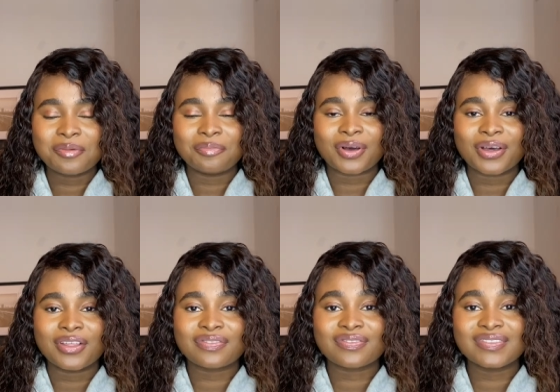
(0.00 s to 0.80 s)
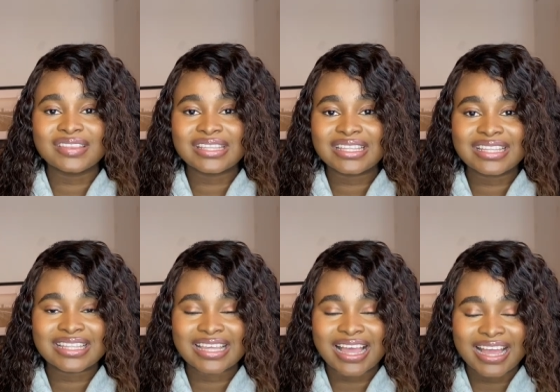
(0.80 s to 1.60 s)
but
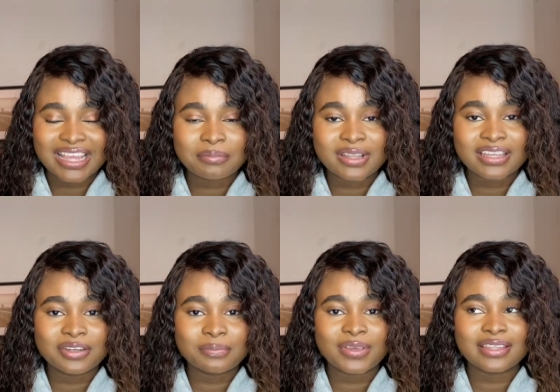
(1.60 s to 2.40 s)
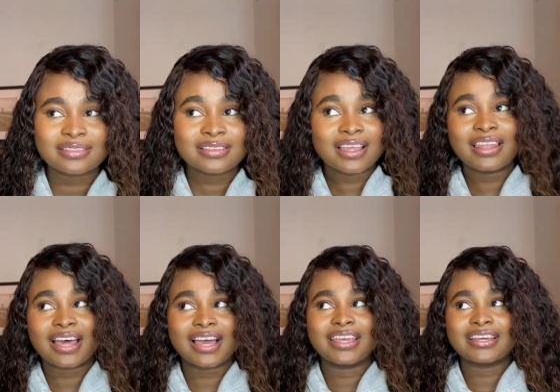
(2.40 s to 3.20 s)
I am a little bit
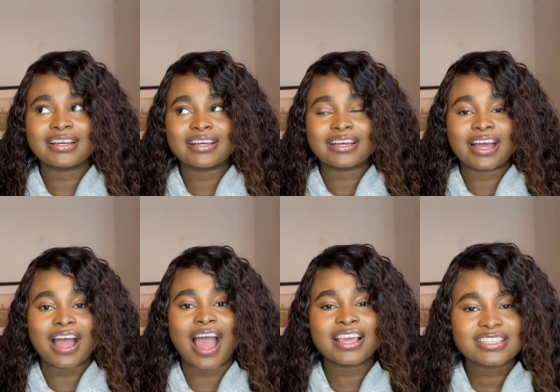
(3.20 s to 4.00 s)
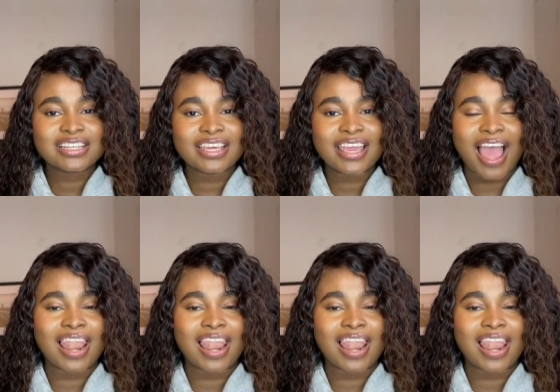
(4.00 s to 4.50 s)
like actually I